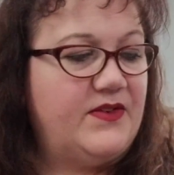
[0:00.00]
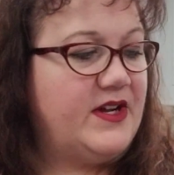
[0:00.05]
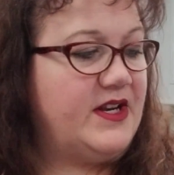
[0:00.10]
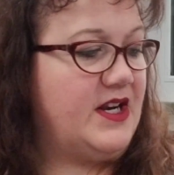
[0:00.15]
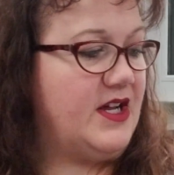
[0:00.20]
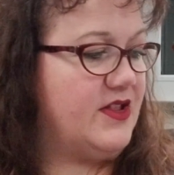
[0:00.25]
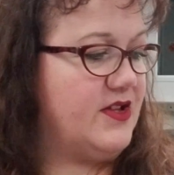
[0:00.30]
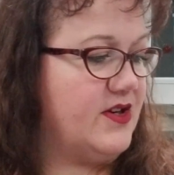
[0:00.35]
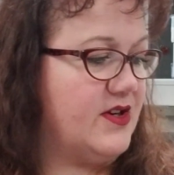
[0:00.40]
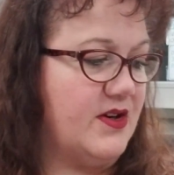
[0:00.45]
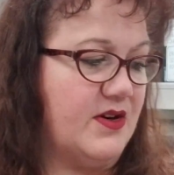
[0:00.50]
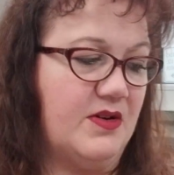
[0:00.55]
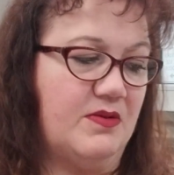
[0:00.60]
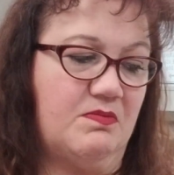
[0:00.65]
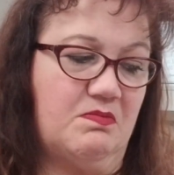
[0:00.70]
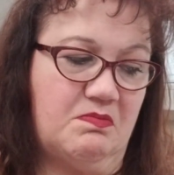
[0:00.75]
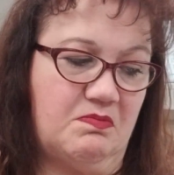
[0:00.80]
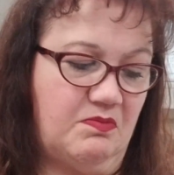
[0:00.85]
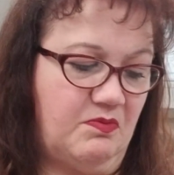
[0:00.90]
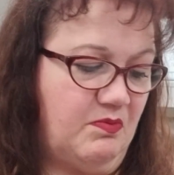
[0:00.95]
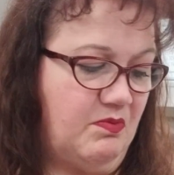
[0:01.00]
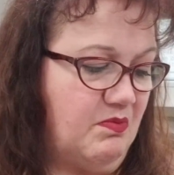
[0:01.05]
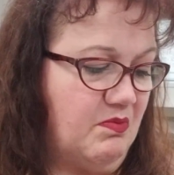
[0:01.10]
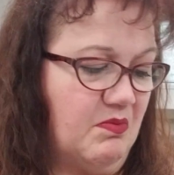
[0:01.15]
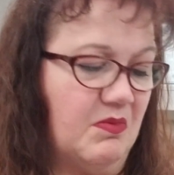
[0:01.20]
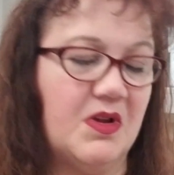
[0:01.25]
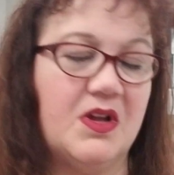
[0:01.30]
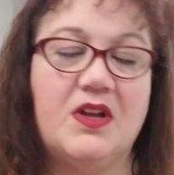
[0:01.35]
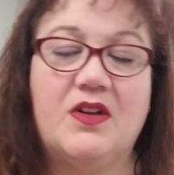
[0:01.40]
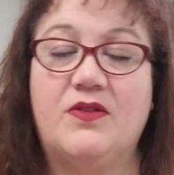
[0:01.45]
another
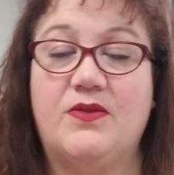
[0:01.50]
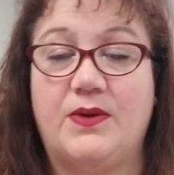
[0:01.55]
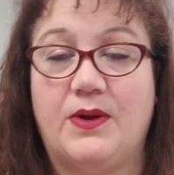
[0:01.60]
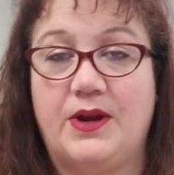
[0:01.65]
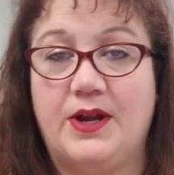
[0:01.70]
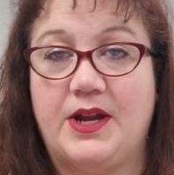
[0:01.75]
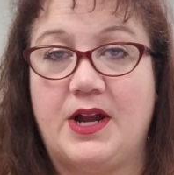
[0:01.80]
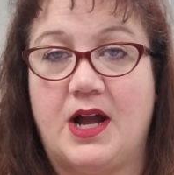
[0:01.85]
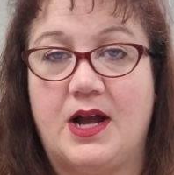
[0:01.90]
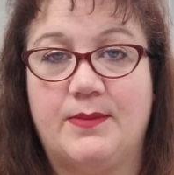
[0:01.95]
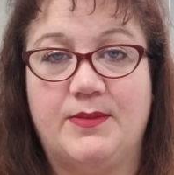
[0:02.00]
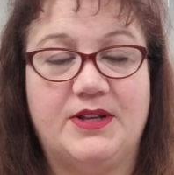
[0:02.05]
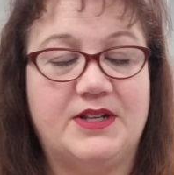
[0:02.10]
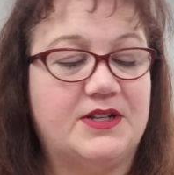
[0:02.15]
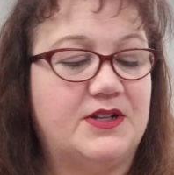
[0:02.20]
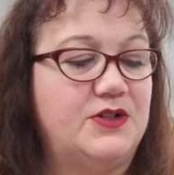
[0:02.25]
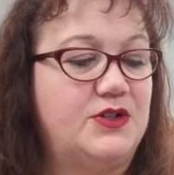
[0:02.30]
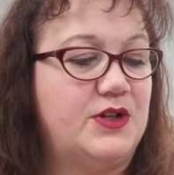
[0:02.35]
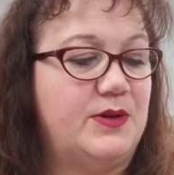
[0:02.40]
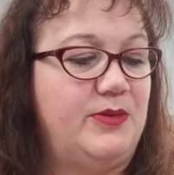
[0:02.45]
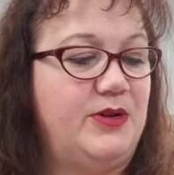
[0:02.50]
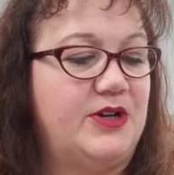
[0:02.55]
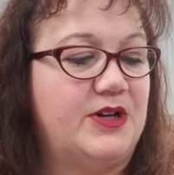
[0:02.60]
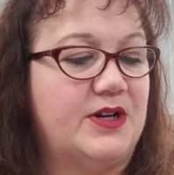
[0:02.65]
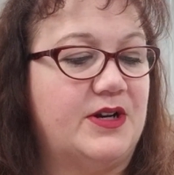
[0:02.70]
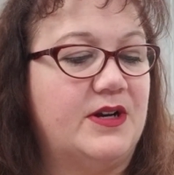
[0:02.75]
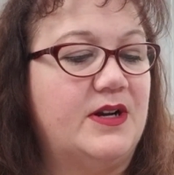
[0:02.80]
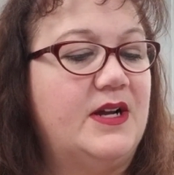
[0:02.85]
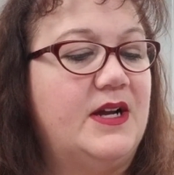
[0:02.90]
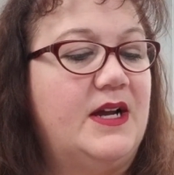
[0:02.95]
very common
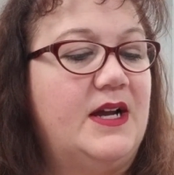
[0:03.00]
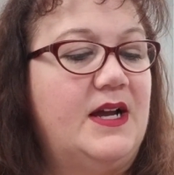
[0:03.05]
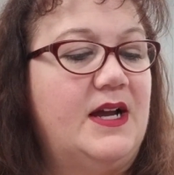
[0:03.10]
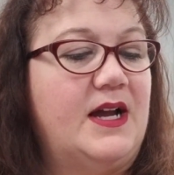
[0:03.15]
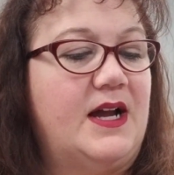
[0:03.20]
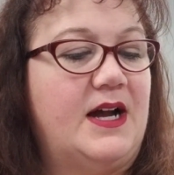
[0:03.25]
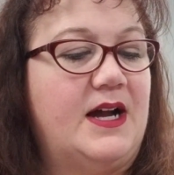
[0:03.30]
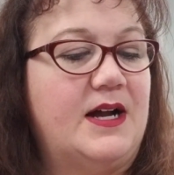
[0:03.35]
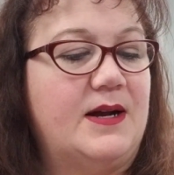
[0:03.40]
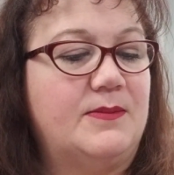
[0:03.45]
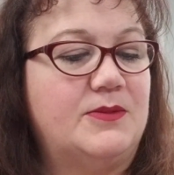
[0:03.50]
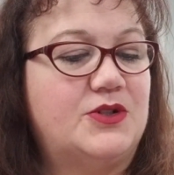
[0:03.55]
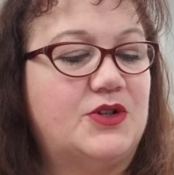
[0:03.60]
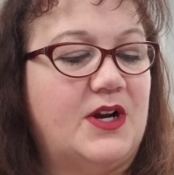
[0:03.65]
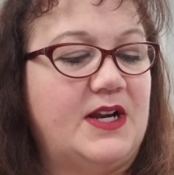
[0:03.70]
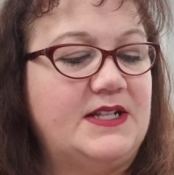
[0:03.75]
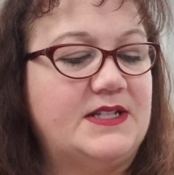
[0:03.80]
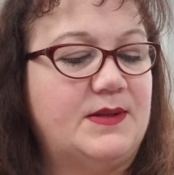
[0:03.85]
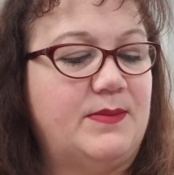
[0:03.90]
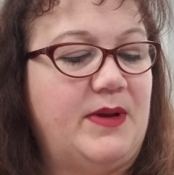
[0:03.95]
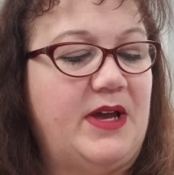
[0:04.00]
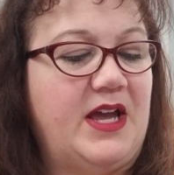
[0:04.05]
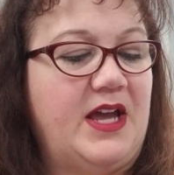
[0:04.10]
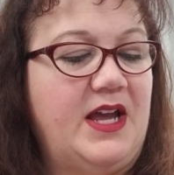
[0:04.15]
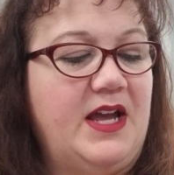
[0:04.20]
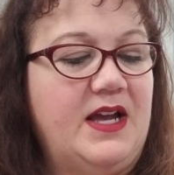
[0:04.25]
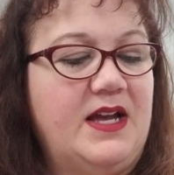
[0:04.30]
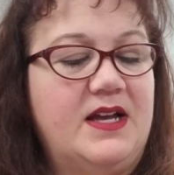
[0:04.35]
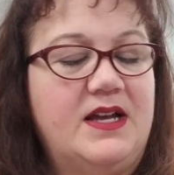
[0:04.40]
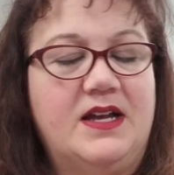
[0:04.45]
contributor. Um,
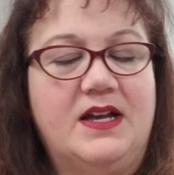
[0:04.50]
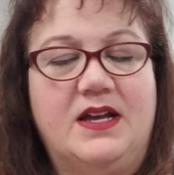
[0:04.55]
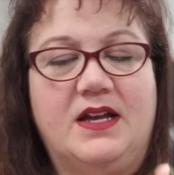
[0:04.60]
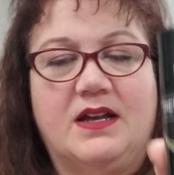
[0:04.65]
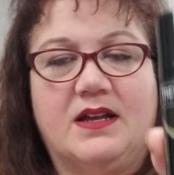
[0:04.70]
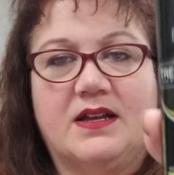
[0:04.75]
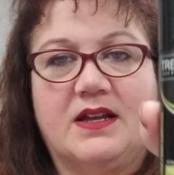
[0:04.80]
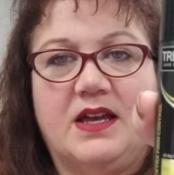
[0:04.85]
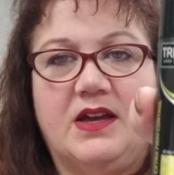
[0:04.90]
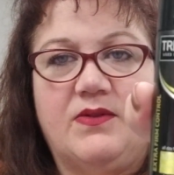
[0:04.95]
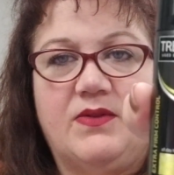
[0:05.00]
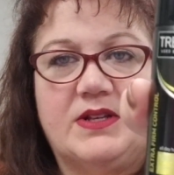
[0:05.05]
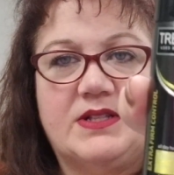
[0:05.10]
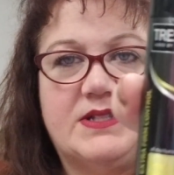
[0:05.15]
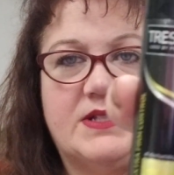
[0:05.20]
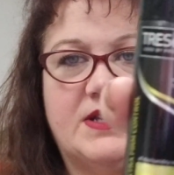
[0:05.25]
Tresemme gave us